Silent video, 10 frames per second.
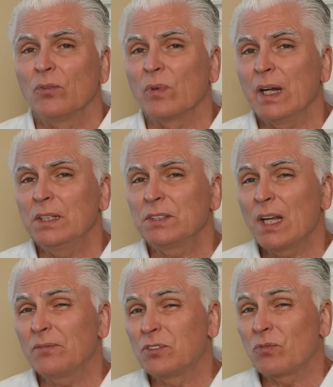Rates
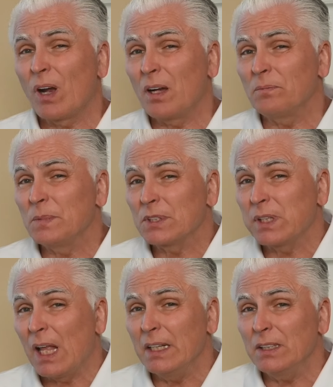have dropped
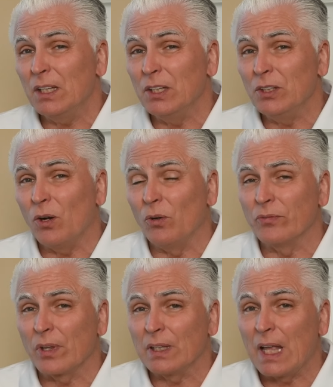slightly
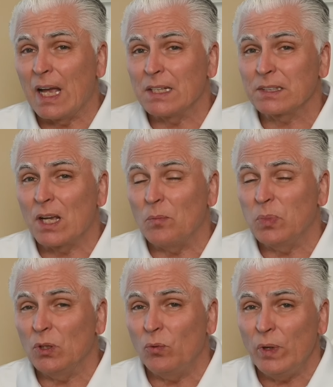over the last
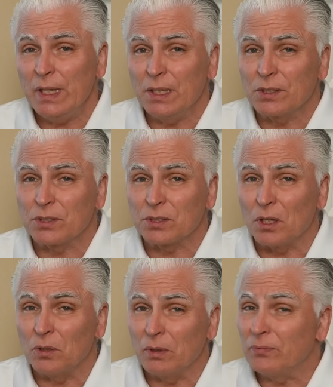couple of weeks,
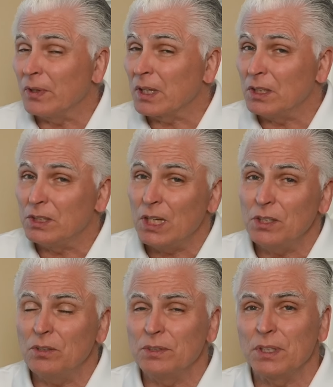so if it
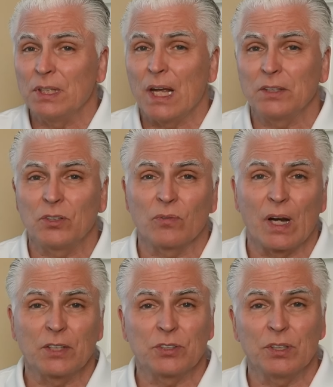continues in that
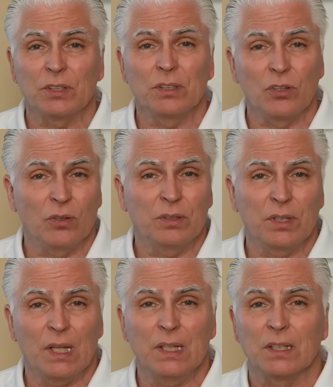direction,
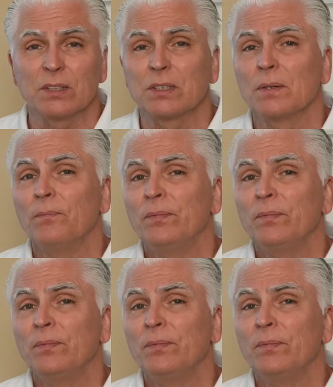good things.